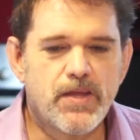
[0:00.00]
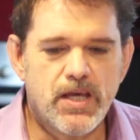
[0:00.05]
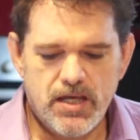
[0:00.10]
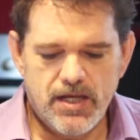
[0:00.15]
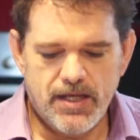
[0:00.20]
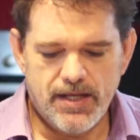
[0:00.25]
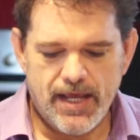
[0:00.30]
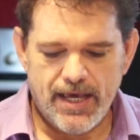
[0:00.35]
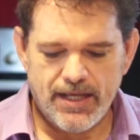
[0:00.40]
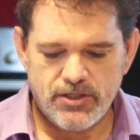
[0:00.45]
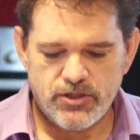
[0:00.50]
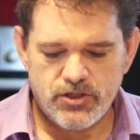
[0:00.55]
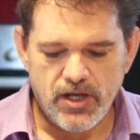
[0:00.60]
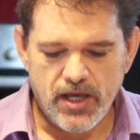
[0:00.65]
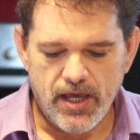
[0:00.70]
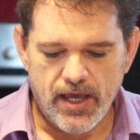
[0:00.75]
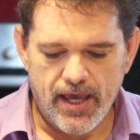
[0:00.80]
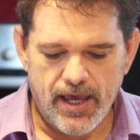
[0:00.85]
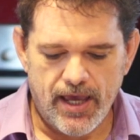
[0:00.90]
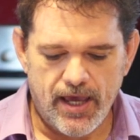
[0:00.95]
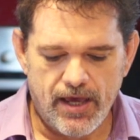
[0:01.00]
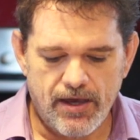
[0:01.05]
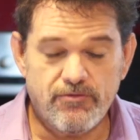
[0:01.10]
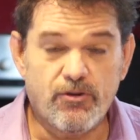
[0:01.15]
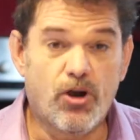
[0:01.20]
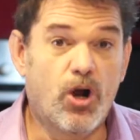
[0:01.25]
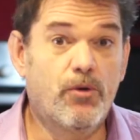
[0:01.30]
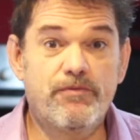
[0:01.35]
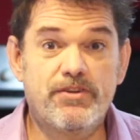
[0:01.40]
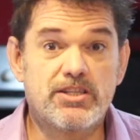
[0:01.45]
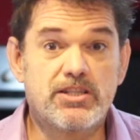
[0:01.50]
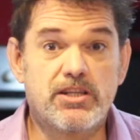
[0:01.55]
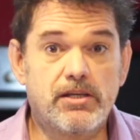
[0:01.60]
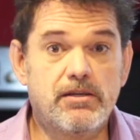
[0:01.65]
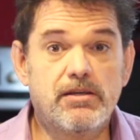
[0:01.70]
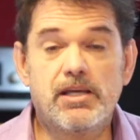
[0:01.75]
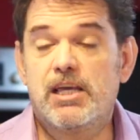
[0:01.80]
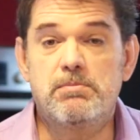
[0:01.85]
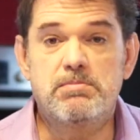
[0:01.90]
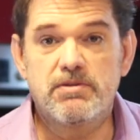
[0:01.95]
It had to have, obviously,
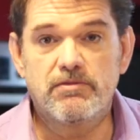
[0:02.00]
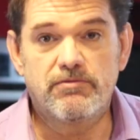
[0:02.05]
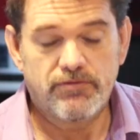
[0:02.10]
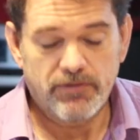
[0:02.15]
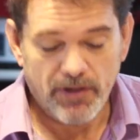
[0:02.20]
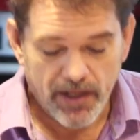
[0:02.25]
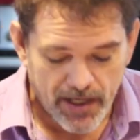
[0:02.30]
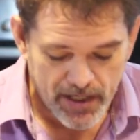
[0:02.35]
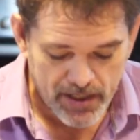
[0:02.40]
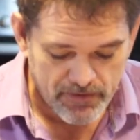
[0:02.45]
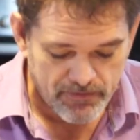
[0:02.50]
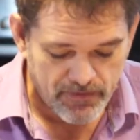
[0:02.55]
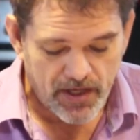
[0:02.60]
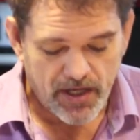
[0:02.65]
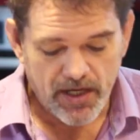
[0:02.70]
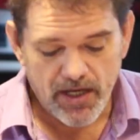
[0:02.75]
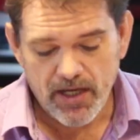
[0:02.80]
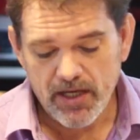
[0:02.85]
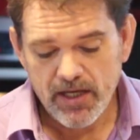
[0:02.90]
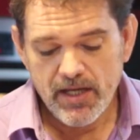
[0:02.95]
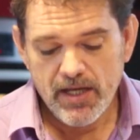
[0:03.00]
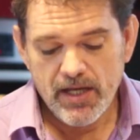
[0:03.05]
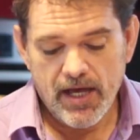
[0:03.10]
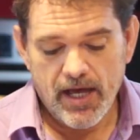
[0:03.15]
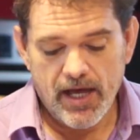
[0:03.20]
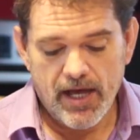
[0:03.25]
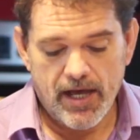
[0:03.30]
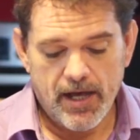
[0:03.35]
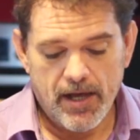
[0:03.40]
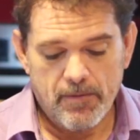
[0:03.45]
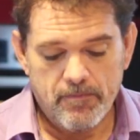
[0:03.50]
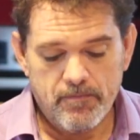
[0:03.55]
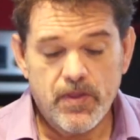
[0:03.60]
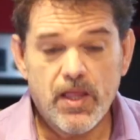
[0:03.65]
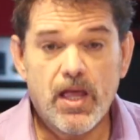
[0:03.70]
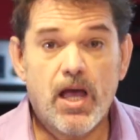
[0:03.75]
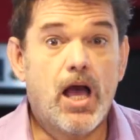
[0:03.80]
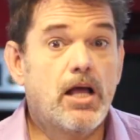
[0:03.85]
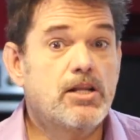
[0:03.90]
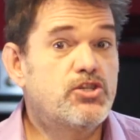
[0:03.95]
heaps of flavour,
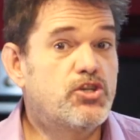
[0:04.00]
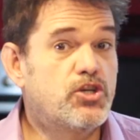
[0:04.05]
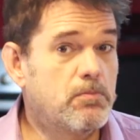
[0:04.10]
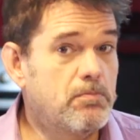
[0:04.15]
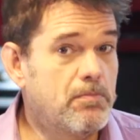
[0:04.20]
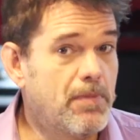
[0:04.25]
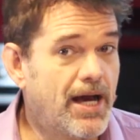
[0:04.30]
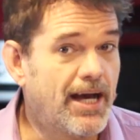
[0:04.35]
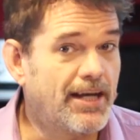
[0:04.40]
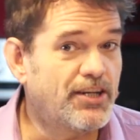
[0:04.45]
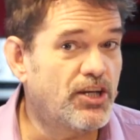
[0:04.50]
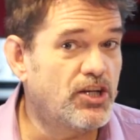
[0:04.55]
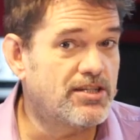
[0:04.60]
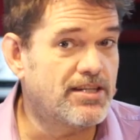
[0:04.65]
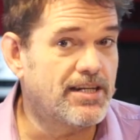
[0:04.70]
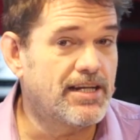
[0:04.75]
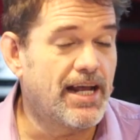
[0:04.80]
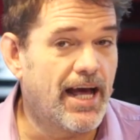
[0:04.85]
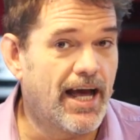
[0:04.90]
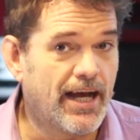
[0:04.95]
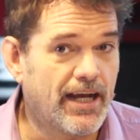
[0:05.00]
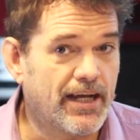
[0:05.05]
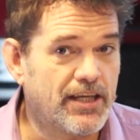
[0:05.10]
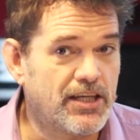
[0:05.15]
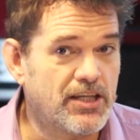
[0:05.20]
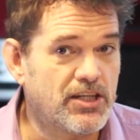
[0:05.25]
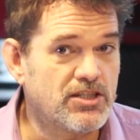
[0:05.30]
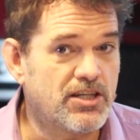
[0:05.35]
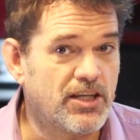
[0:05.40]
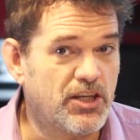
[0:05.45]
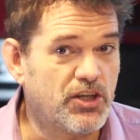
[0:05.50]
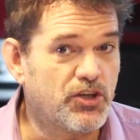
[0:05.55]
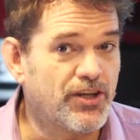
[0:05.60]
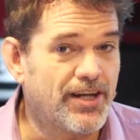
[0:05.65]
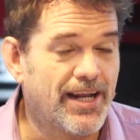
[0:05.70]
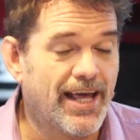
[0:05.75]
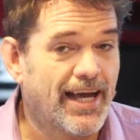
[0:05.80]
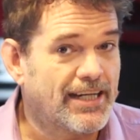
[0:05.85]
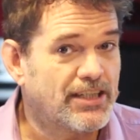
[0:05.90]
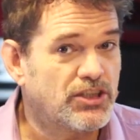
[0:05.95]
tomatoes and onions that you
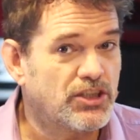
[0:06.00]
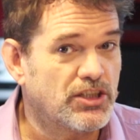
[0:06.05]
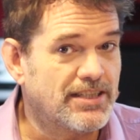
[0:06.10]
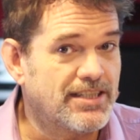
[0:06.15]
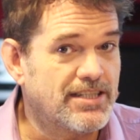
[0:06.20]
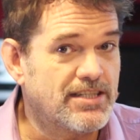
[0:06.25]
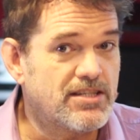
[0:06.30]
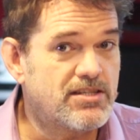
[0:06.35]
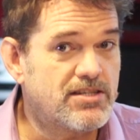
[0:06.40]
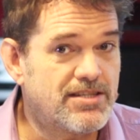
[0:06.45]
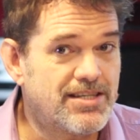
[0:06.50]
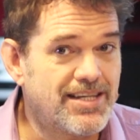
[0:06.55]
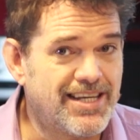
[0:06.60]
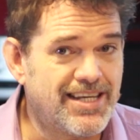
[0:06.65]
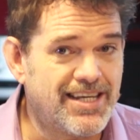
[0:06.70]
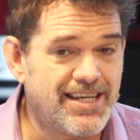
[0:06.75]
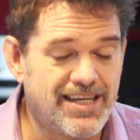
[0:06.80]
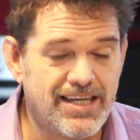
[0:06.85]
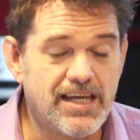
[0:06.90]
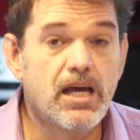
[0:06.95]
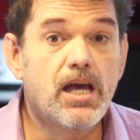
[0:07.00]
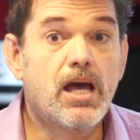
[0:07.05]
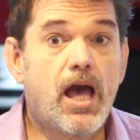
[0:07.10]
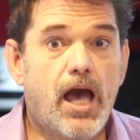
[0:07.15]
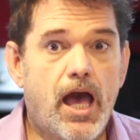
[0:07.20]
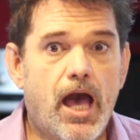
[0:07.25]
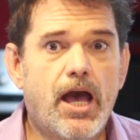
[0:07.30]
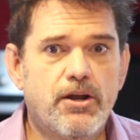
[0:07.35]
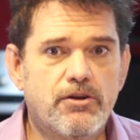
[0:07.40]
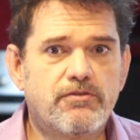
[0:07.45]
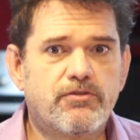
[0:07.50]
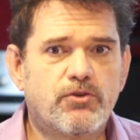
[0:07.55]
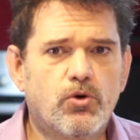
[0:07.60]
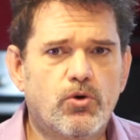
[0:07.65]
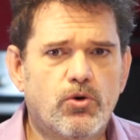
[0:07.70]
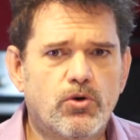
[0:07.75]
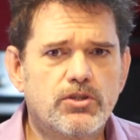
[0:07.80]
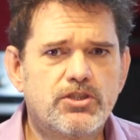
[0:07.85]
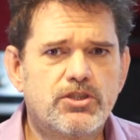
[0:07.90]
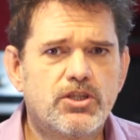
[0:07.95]
could actually see, and of
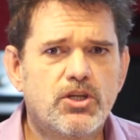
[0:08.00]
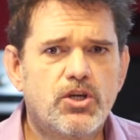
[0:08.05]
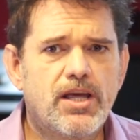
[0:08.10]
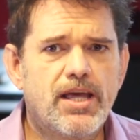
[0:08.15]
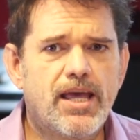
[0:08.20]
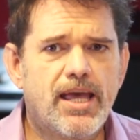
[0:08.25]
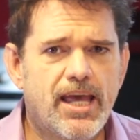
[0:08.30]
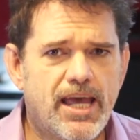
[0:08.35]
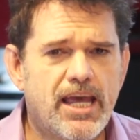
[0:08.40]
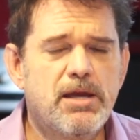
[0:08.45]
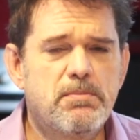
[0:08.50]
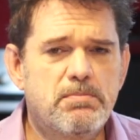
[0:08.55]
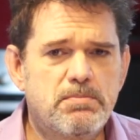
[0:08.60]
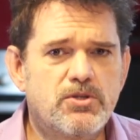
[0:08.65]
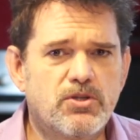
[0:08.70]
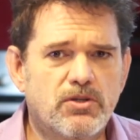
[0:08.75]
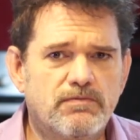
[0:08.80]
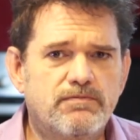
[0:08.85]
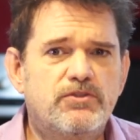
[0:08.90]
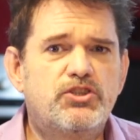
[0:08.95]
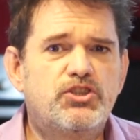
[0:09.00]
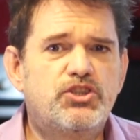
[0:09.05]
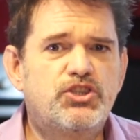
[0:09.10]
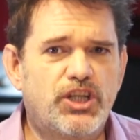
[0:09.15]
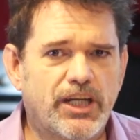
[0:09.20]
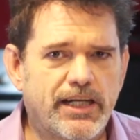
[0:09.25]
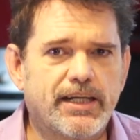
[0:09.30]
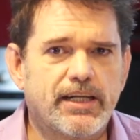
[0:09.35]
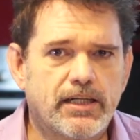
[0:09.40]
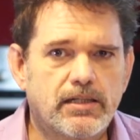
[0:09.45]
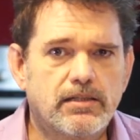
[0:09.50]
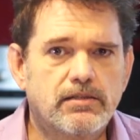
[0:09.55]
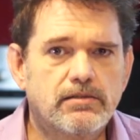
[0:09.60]
course, heaps of chicken.